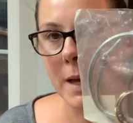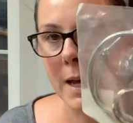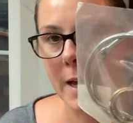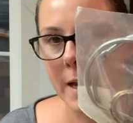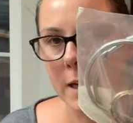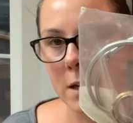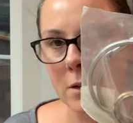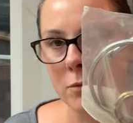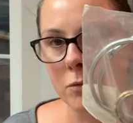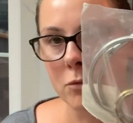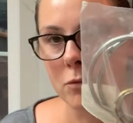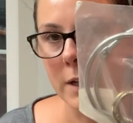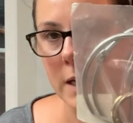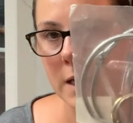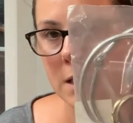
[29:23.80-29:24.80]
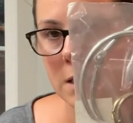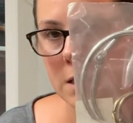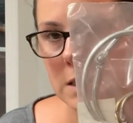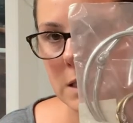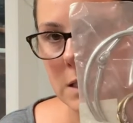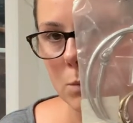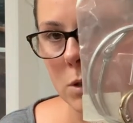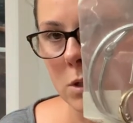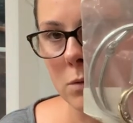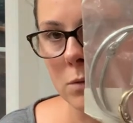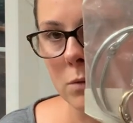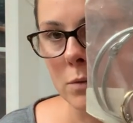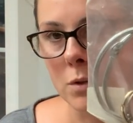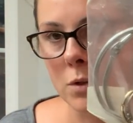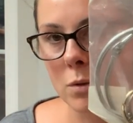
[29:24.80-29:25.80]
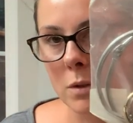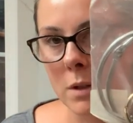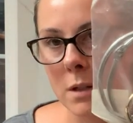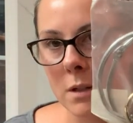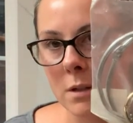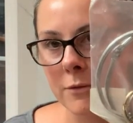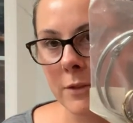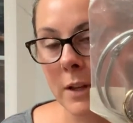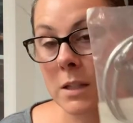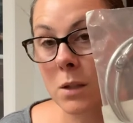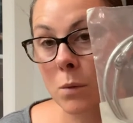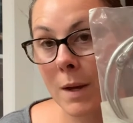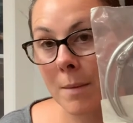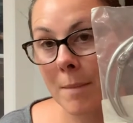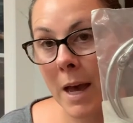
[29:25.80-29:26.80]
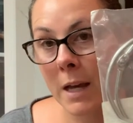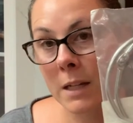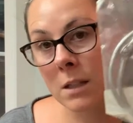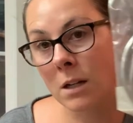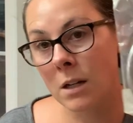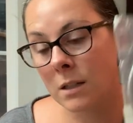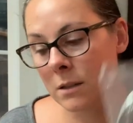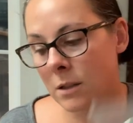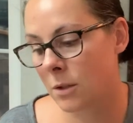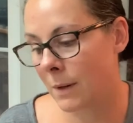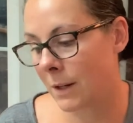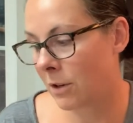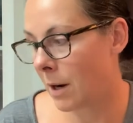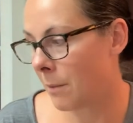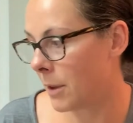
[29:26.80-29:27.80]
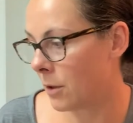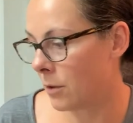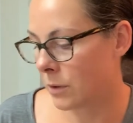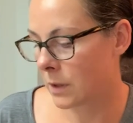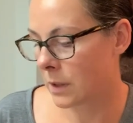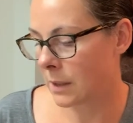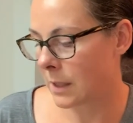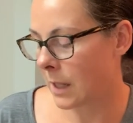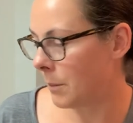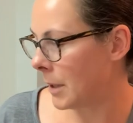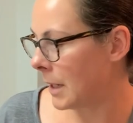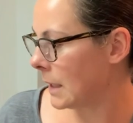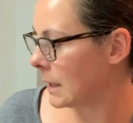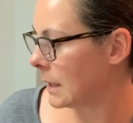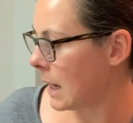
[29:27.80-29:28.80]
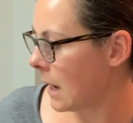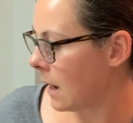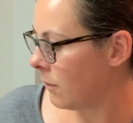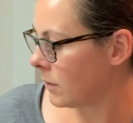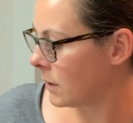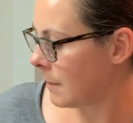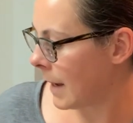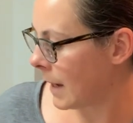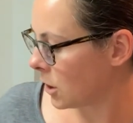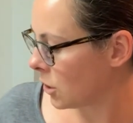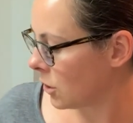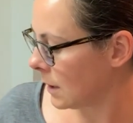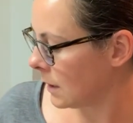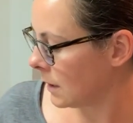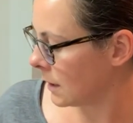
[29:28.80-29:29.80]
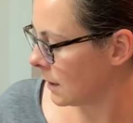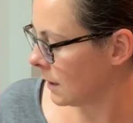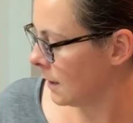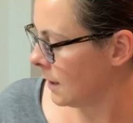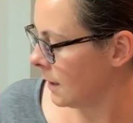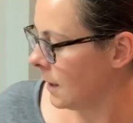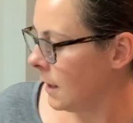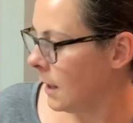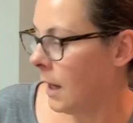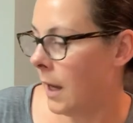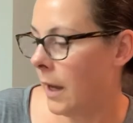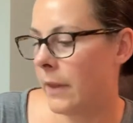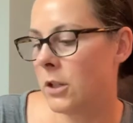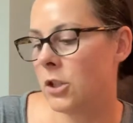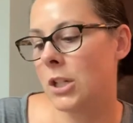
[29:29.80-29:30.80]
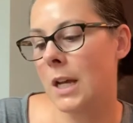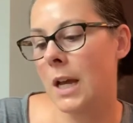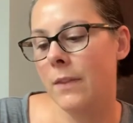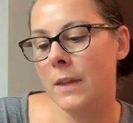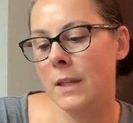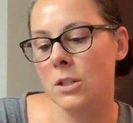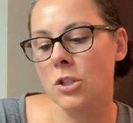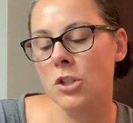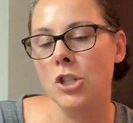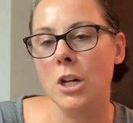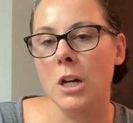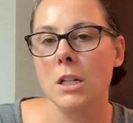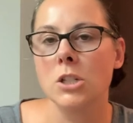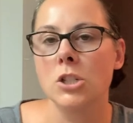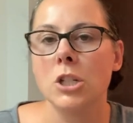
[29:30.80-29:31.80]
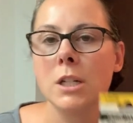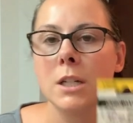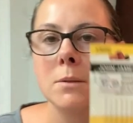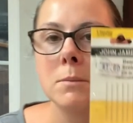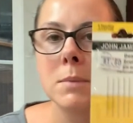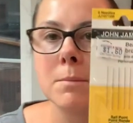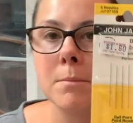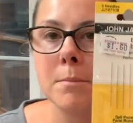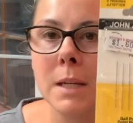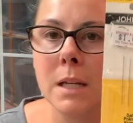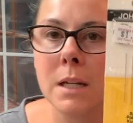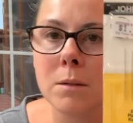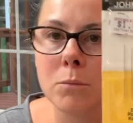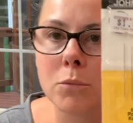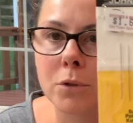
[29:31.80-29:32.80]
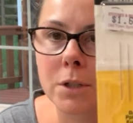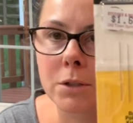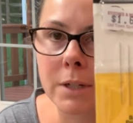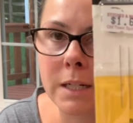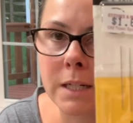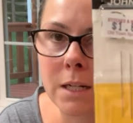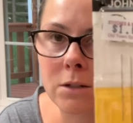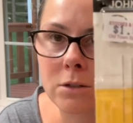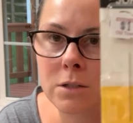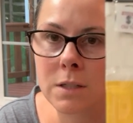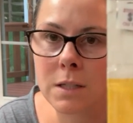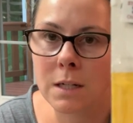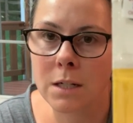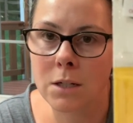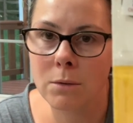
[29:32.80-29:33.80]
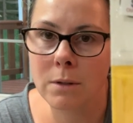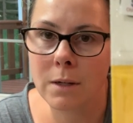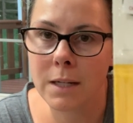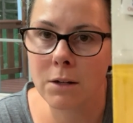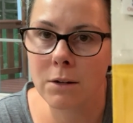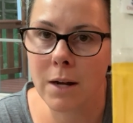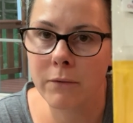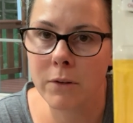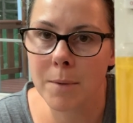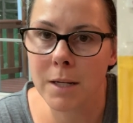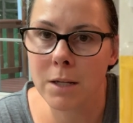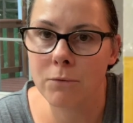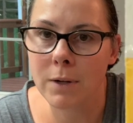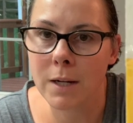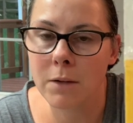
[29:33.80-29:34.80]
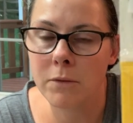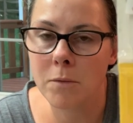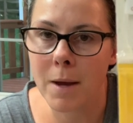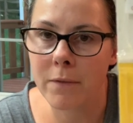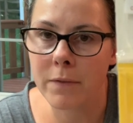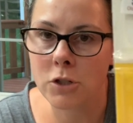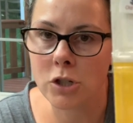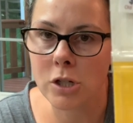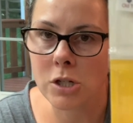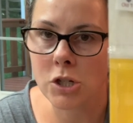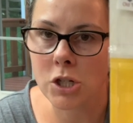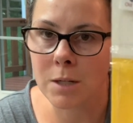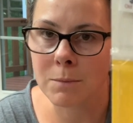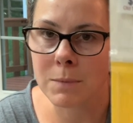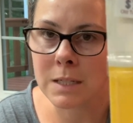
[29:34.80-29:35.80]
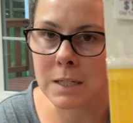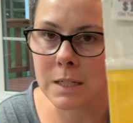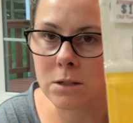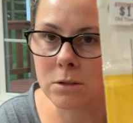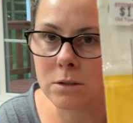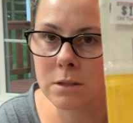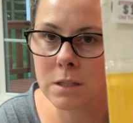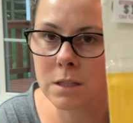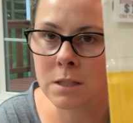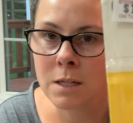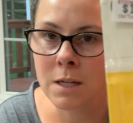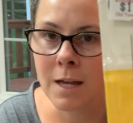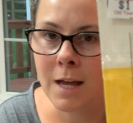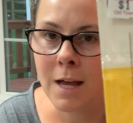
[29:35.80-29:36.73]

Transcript: bag of rings. That's what you store the floss away bags on. So I grabbed those because that'll be nice to have some extras. And then she had these John James bead embroidery needles. And I know I hear everybody rave about the John James needles.